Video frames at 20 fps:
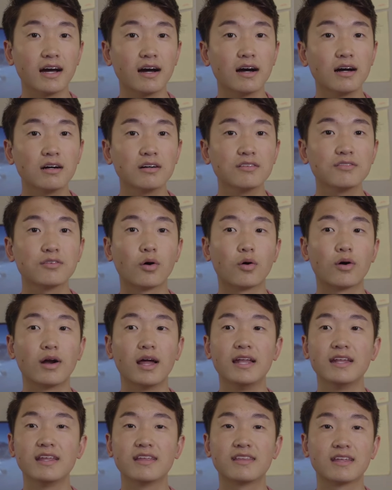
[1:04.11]
of or
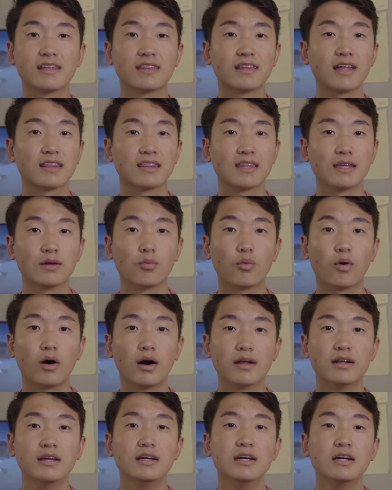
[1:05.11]
anything that they
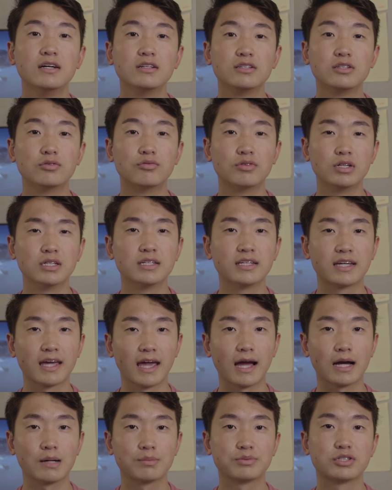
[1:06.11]
want to really
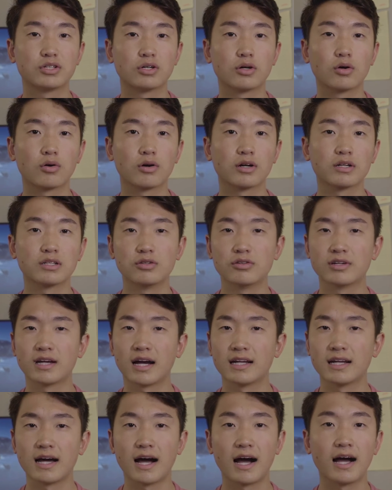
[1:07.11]
capture or to
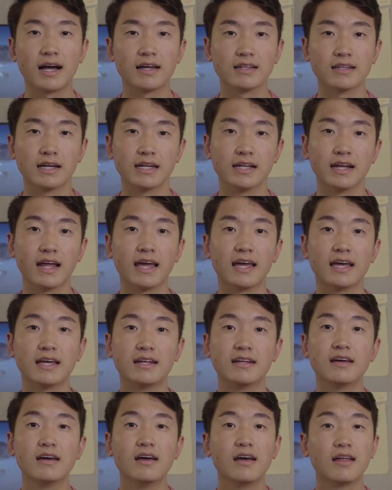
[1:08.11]
kind of highlight.
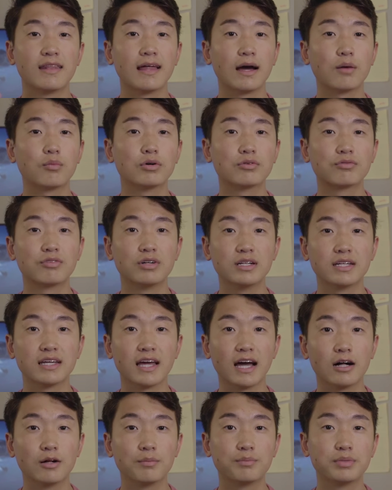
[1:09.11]
And that will really
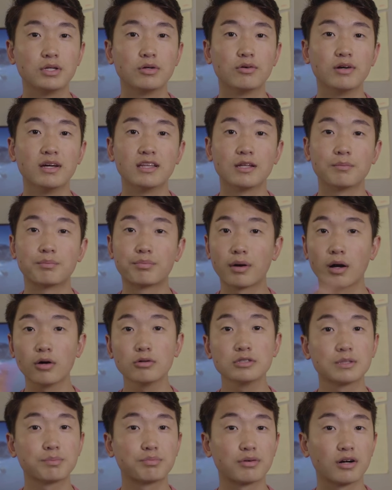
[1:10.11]
help you in the
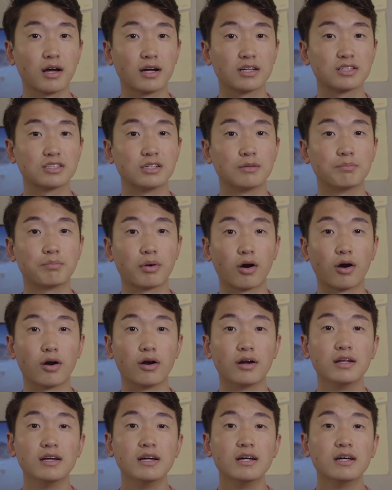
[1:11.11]
post-production
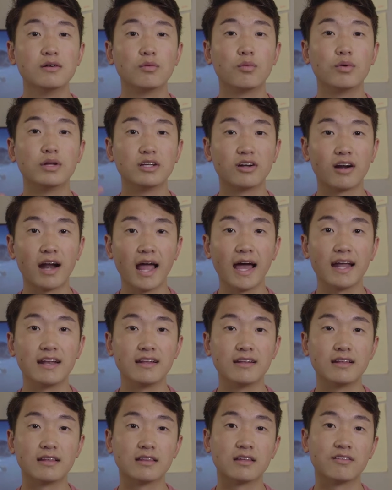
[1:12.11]
part when you're
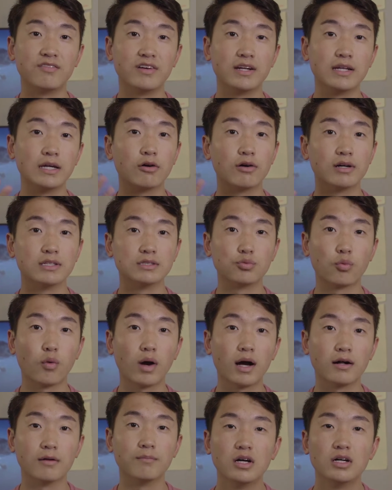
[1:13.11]
editing the video as
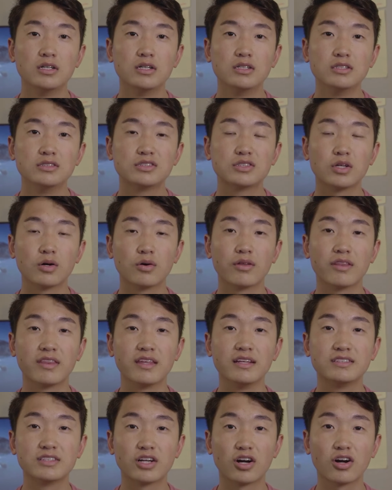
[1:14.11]
well. So
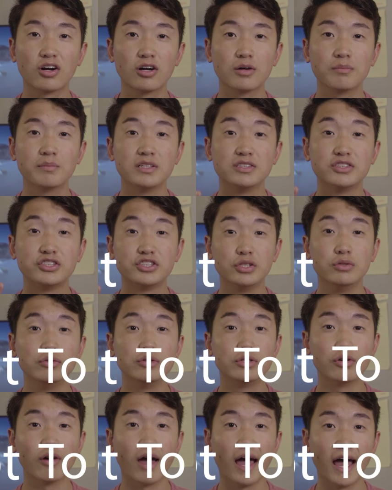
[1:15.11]
the term
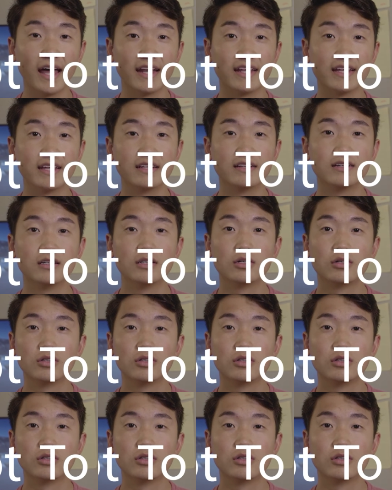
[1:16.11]
shoot to edit